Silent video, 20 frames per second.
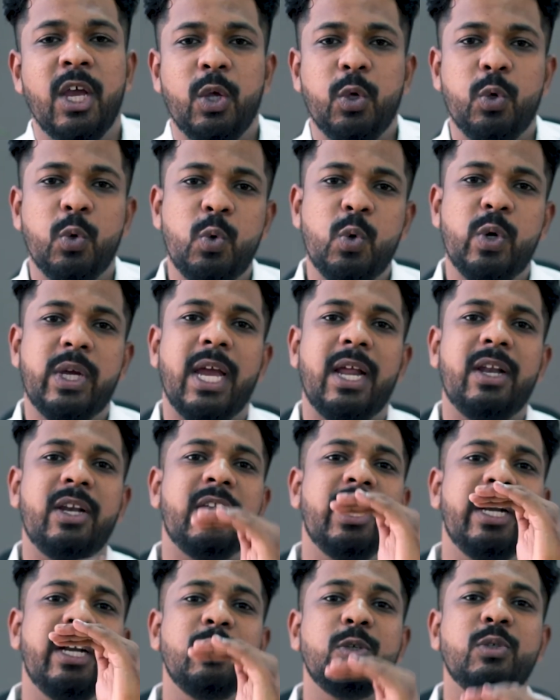you can
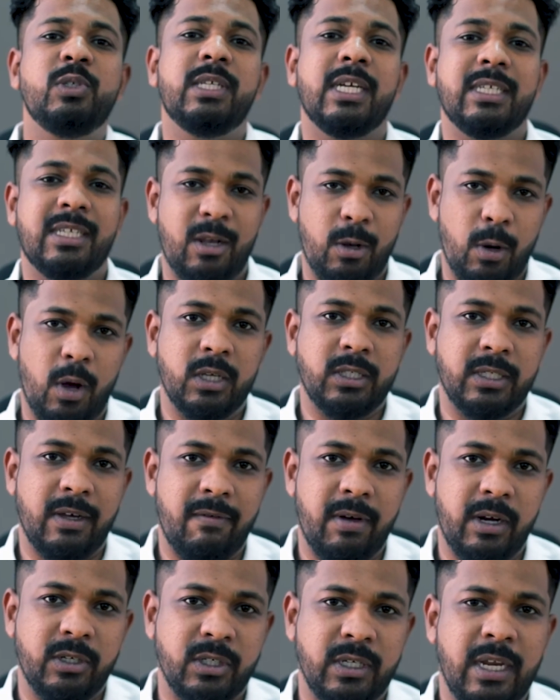reduce this loss
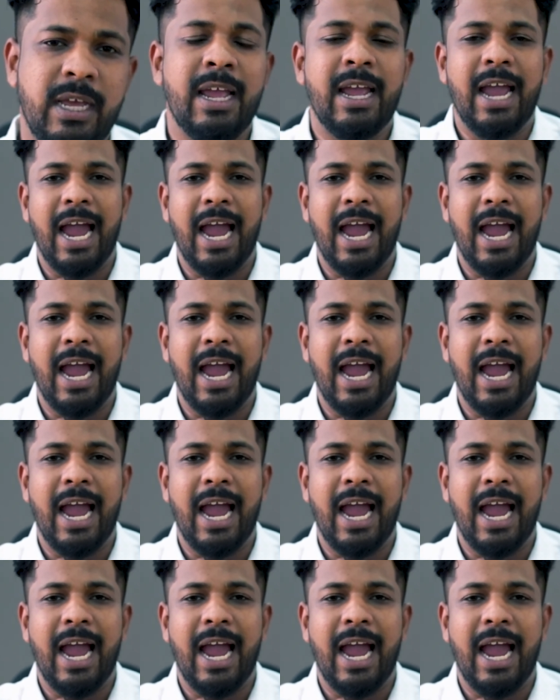aversion.